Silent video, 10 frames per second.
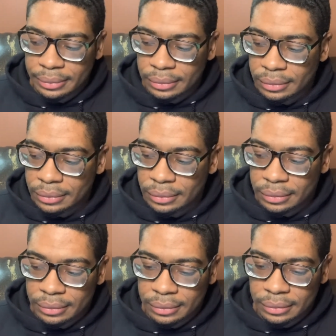
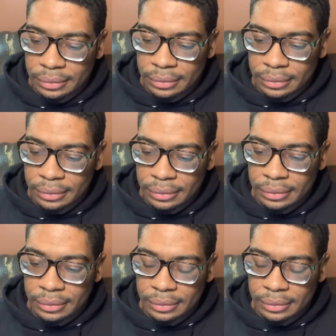Nobody speaks.